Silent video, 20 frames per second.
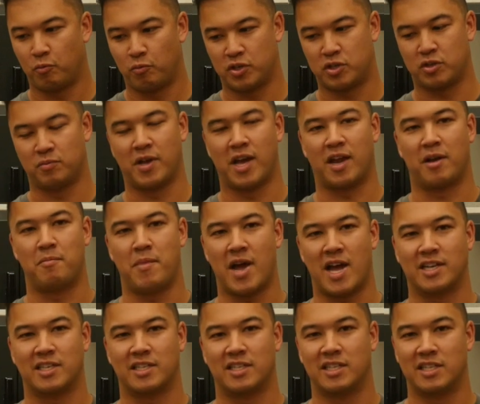we should be able to
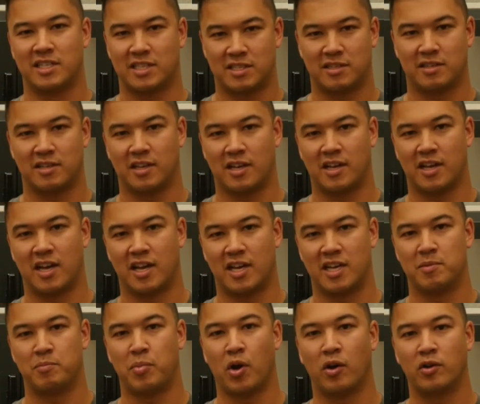match this
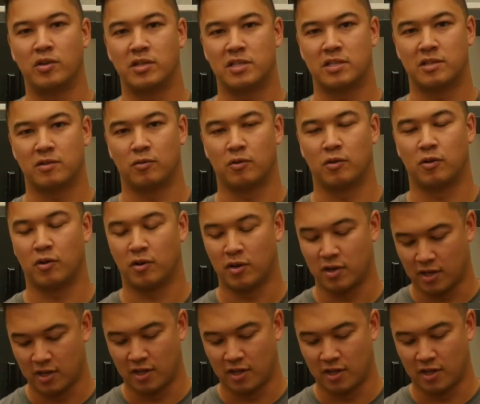in post, or